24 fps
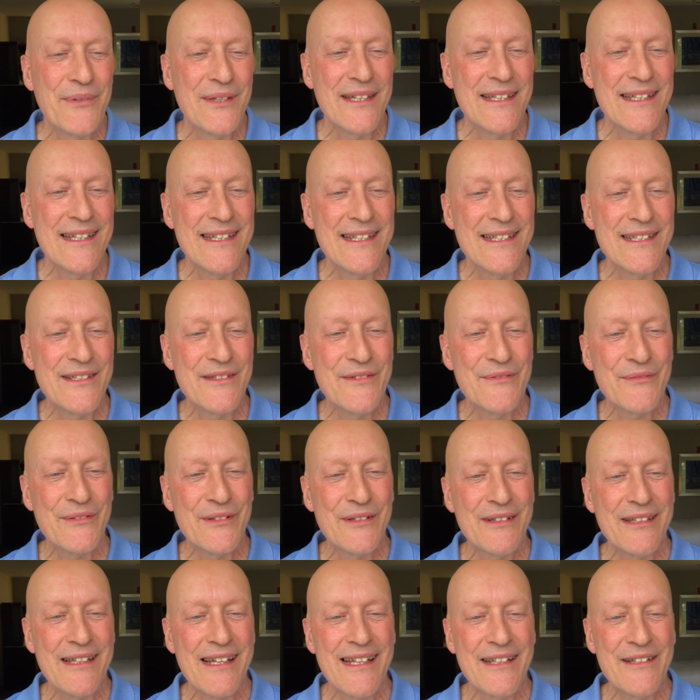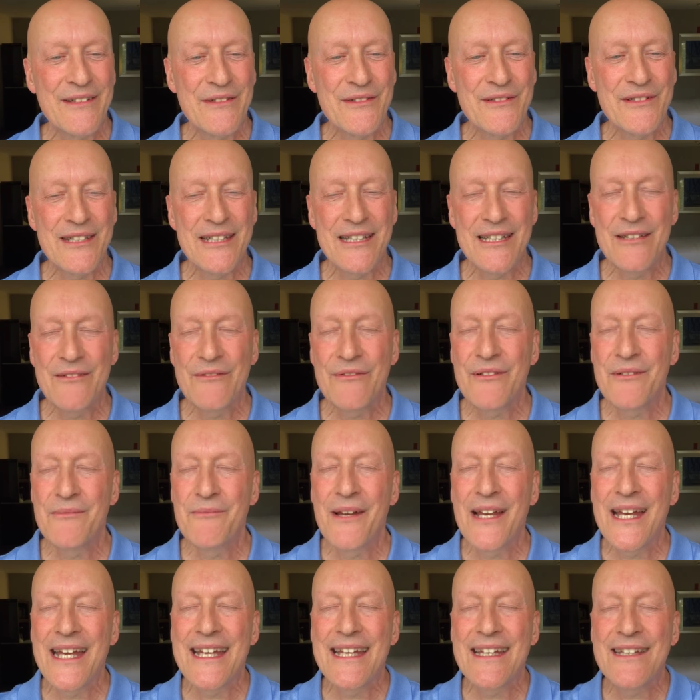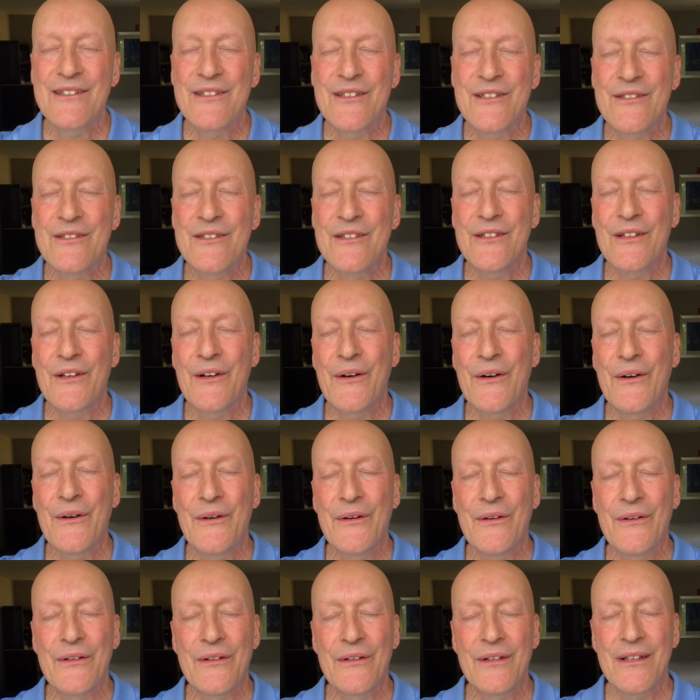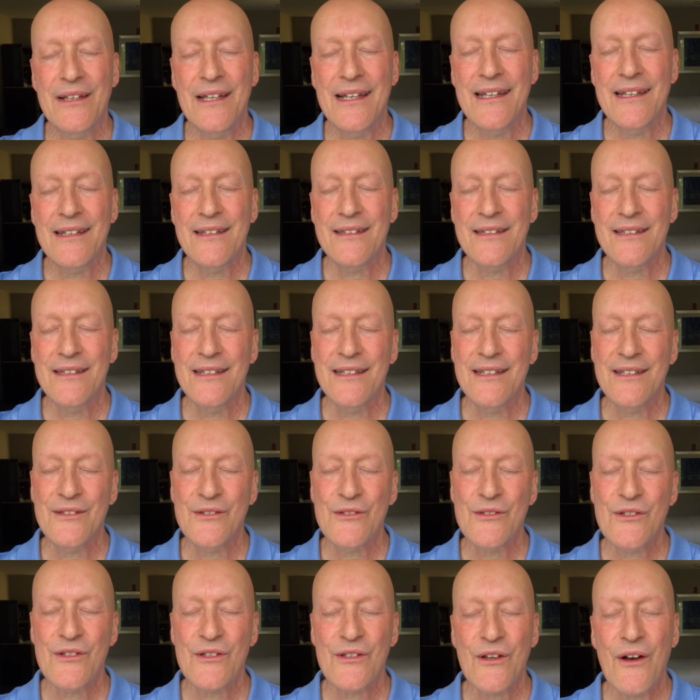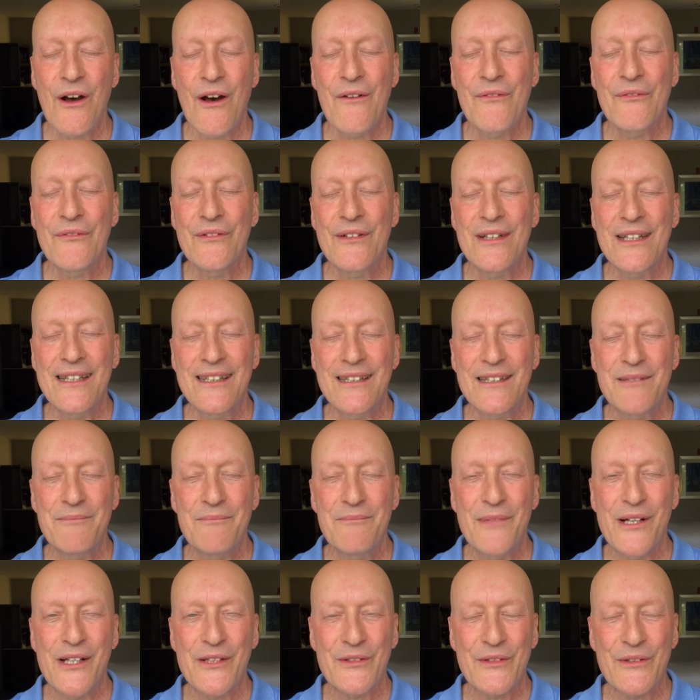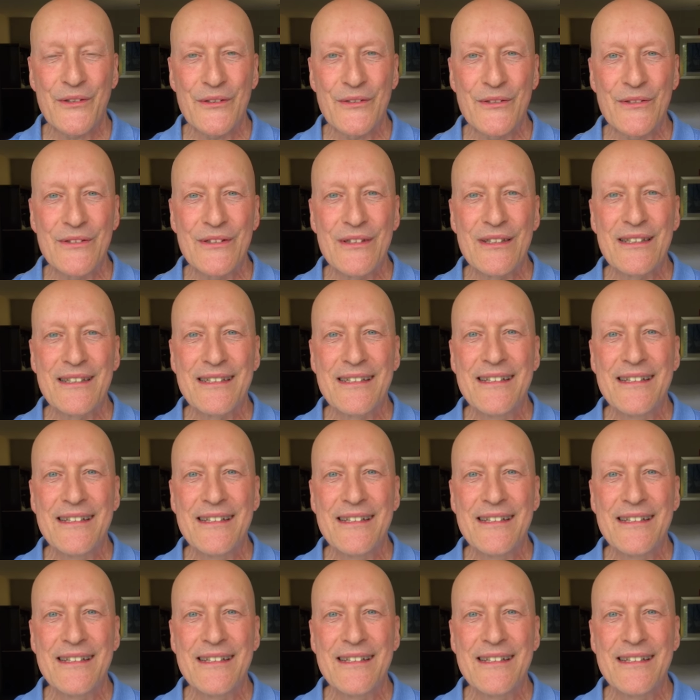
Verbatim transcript: peaceful energy from head to toe, lengthening, softening the muscles,